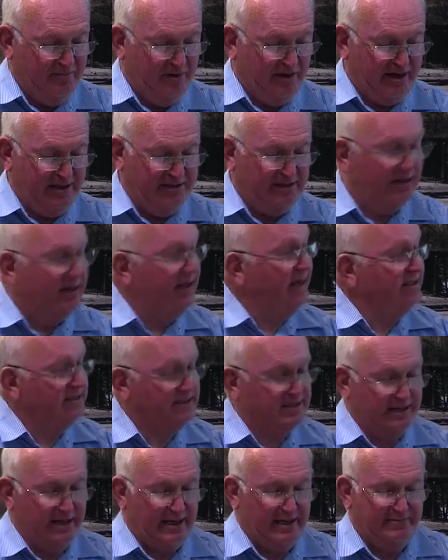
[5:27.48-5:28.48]
Mining the
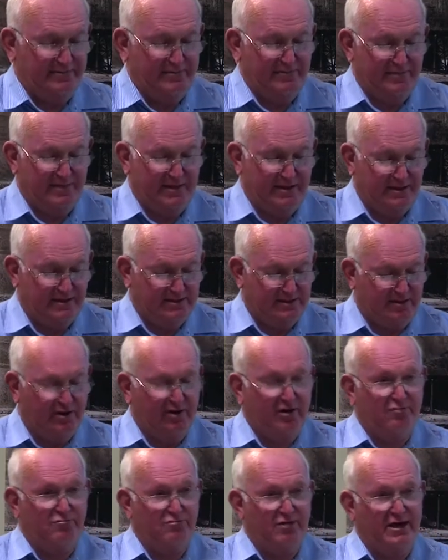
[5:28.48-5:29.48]
landscape has
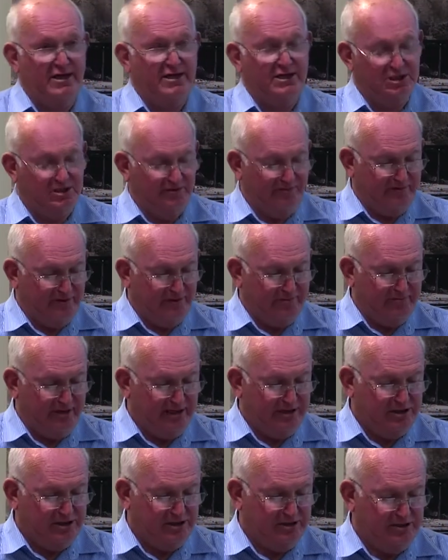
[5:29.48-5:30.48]
got a range of
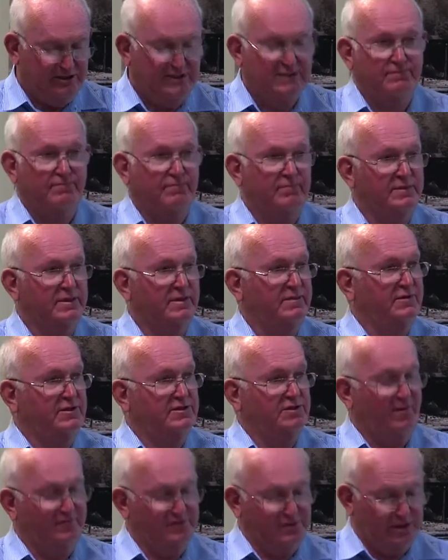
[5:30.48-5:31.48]
dimensions.
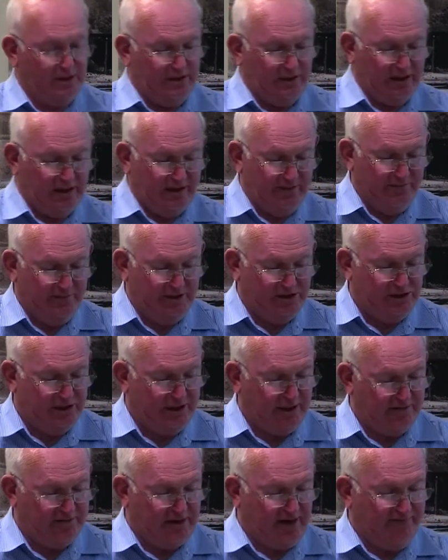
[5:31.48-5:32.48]
There's obviously the, the
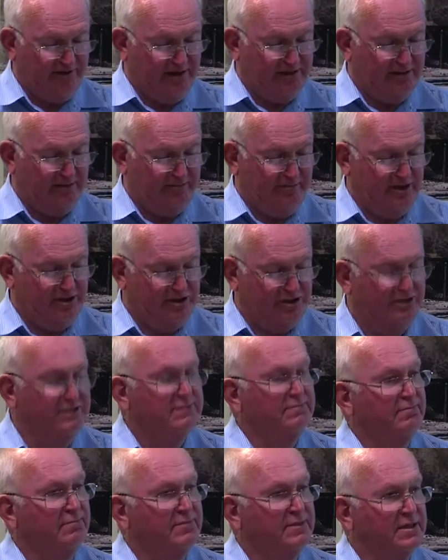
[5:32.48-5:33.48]
geographic
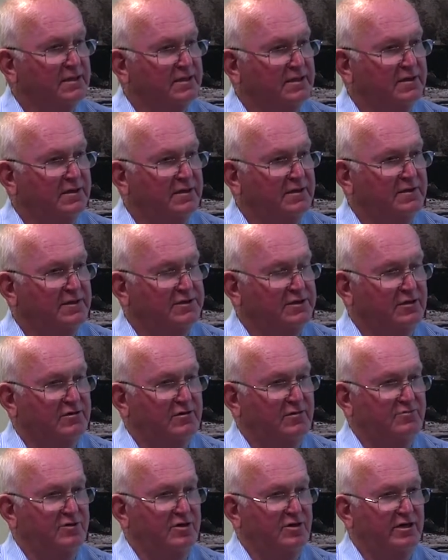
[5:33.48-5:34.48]
dimension, there's
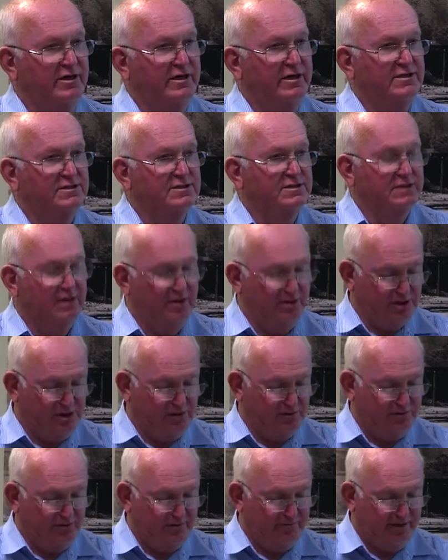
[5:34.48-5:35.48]
a community and
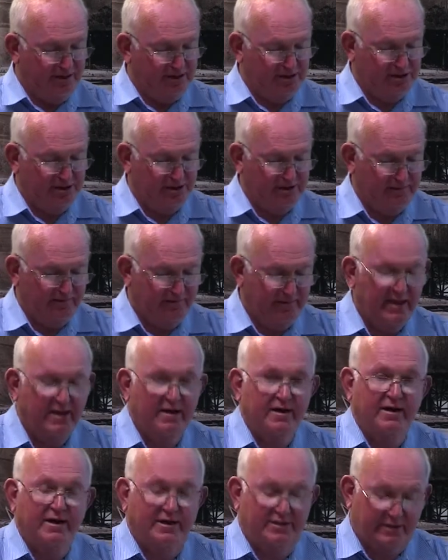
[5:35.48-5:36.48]
social dimension,
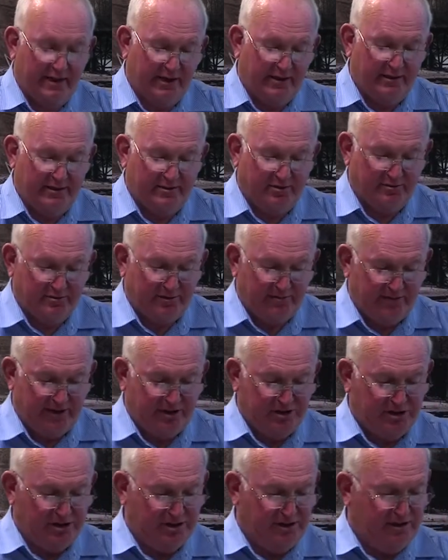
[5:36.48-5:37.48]
a technical
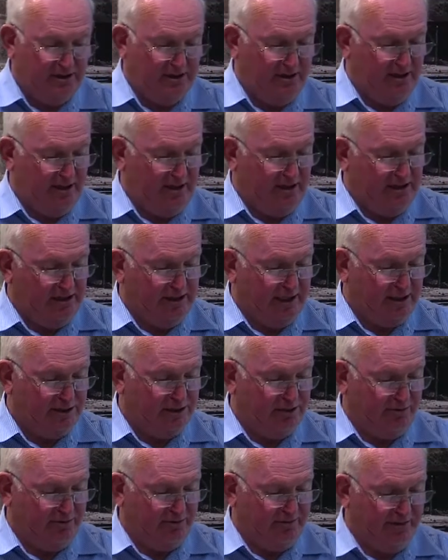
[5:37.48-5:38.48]
dimension, an
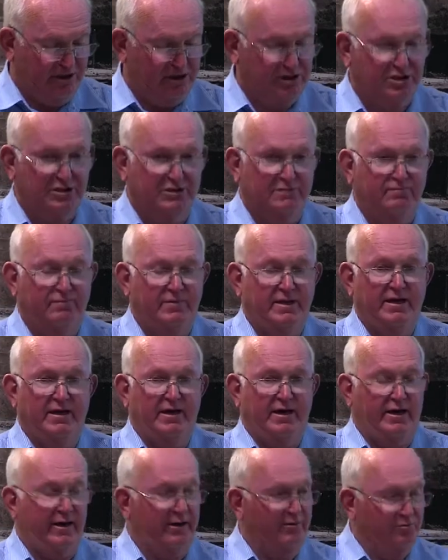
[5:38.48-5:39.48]
industrial dimension,
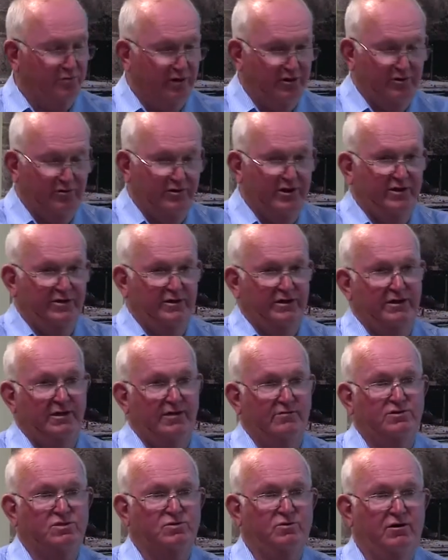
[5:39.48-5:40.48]
and what you're going to
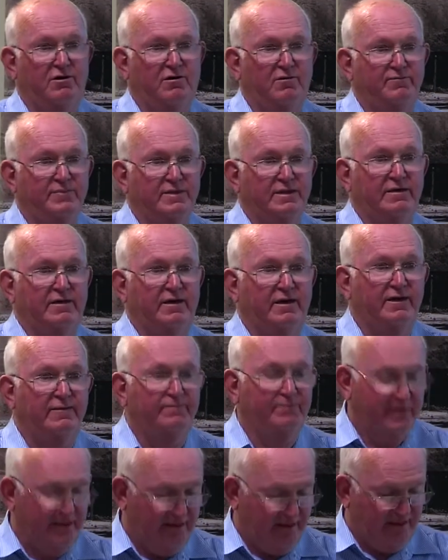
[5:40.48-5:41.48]
hear as well
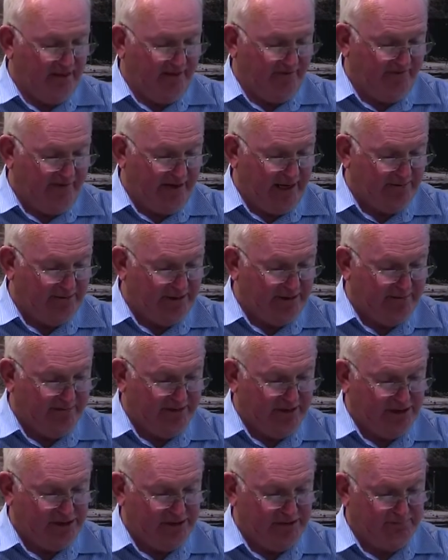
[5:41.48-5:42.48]
today, a family
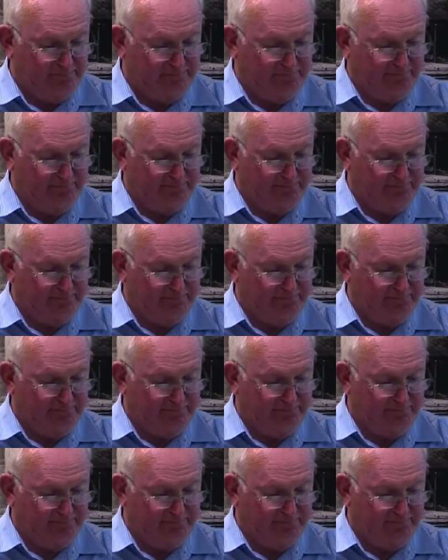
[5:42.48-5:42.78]
dimension.